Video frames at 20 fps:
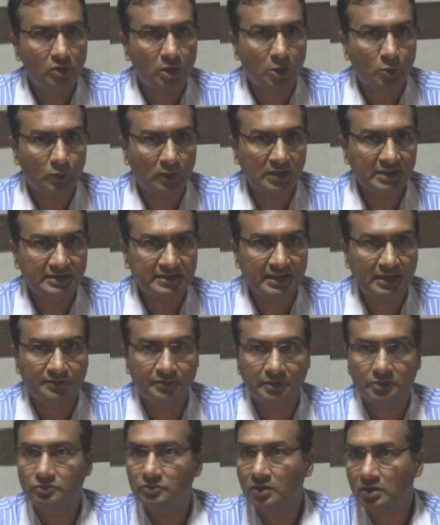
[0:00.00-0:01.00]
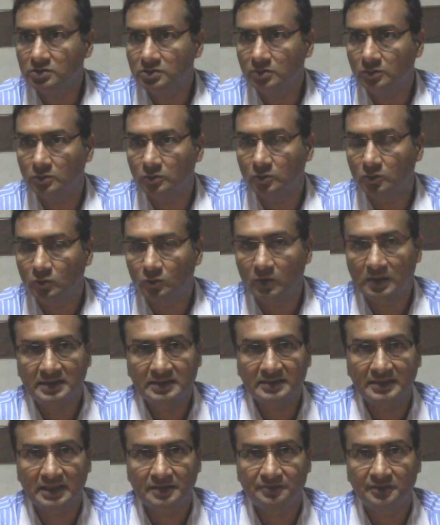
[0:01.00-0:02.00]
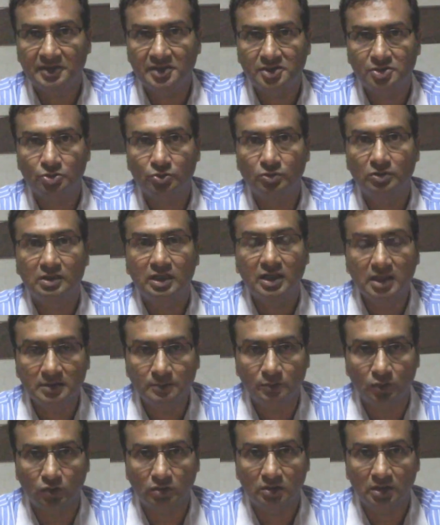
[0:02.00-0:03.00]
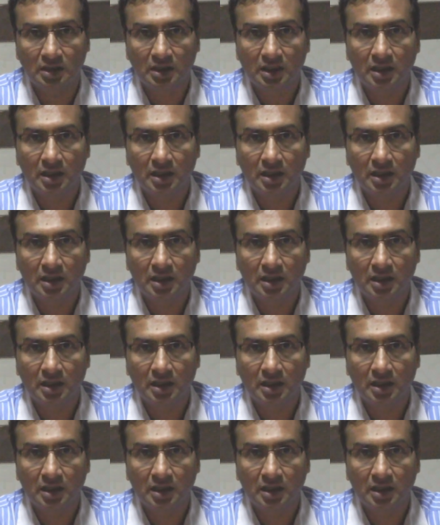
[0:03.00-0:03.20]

or what is that we do not know, what is that we need to learn more,